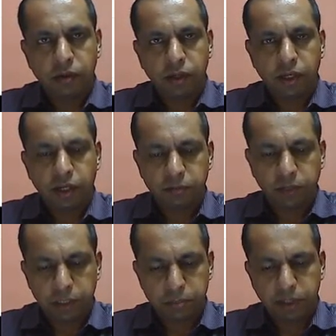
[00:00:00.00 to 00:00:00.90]
Okay, and
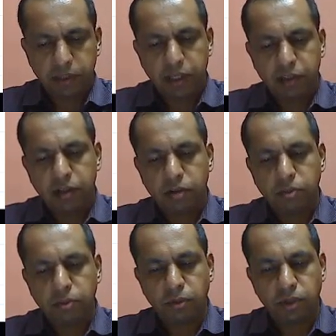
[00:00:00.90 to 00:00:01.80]
we expect that the
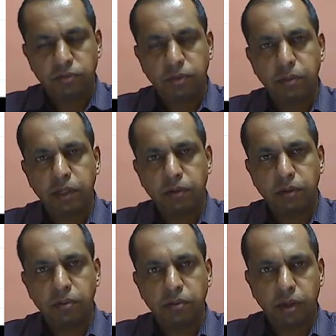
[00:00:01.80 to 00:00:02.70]
output voltage will be
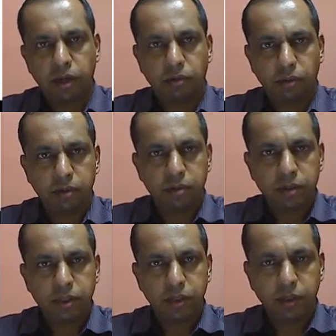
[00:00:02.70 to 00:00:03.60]
equal to ground.
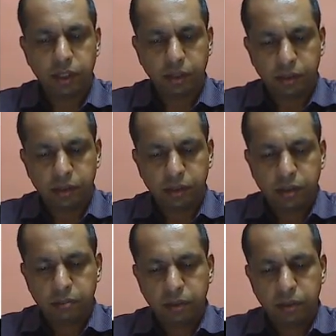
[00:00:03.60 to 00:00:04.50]
Okay,
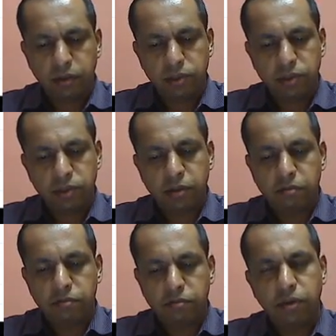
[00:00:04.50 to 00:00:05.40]
because
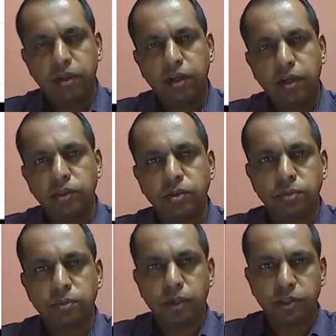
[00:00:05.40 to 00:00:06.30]
for the drain
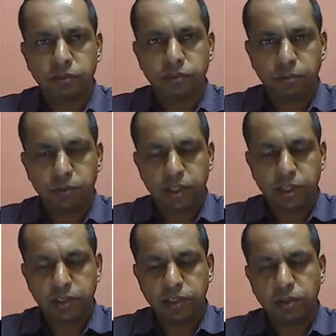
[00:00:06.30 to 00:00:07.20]
source voltage of NMOS
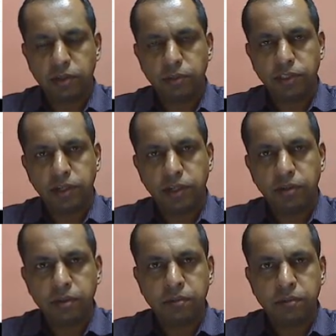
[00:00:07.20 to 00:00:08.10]
transistor to be
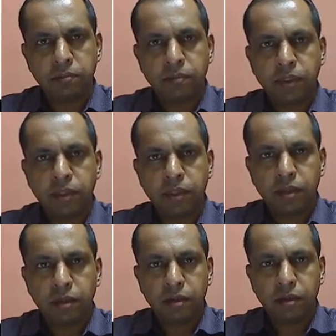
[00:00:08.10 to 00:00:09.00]
0,
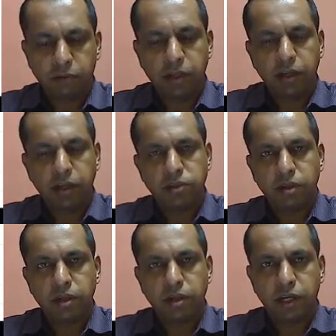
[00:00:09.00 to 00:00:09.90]
when it is
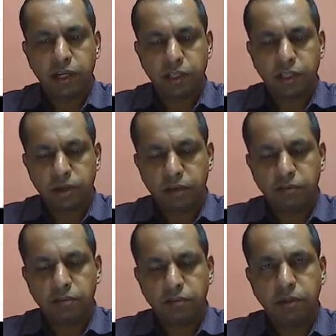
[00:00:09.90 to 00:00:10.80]
on, it has to
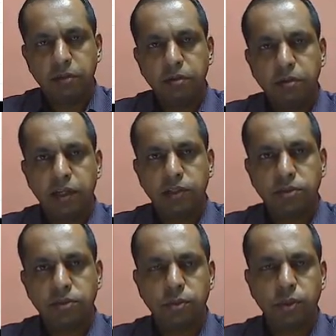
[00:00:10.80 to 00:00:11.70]
have 0
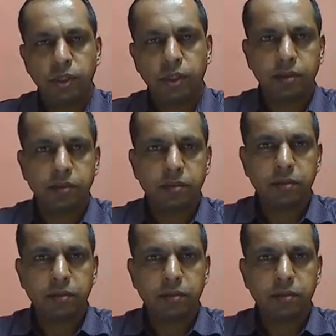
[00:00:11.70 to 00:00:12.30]
drain source voltage.